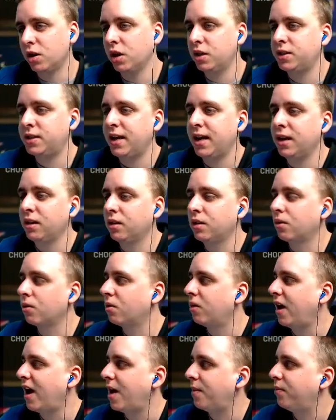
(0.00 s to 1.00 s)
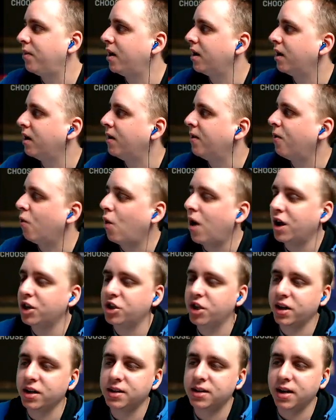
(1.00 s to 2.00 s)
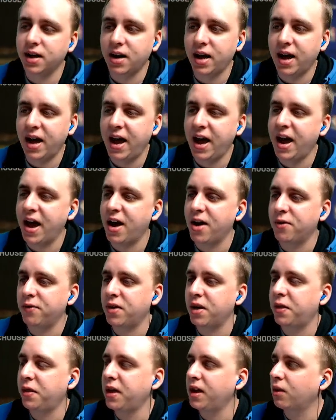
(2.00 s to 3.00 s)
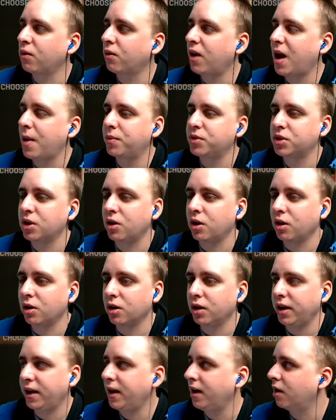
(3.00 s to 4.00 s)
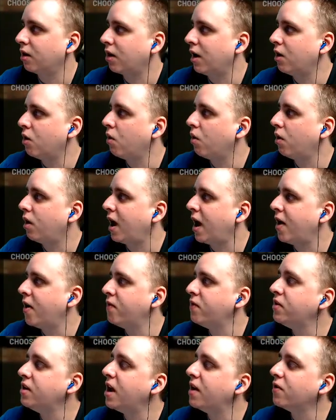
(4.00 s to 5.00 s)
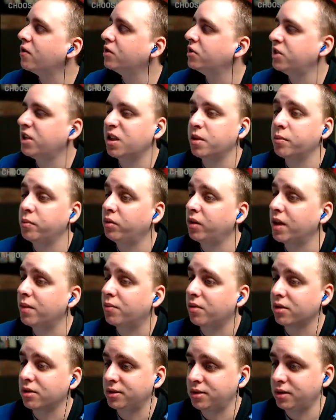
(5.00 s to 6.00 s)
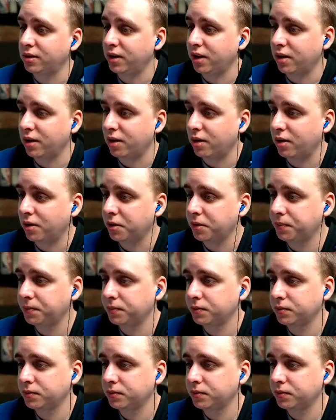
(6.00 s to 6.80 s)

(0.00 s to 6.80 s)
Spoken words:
heard of Taylor Rapp out of Washington? I have. I think Rapp's a hard hitter. I haven't never seen him play personally though.